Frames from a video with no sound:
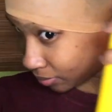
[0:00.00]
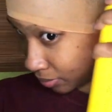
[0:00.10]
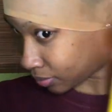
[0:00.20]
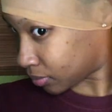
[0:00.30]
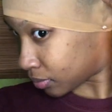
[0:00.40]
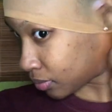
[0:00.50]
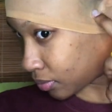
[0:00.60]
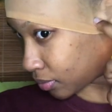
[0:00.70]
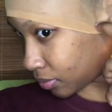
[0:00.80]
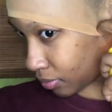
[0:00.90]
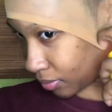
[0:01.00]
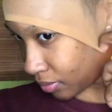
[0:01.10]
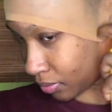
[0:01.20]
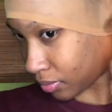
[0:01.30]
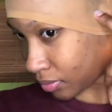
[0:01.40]
of my head.
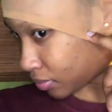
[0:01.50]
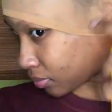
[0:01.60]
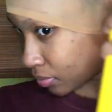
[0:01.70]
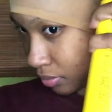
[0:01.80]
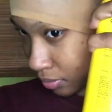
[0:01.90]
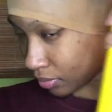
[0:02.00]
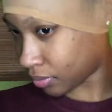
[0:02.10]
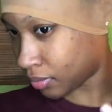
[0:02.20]
I did make sure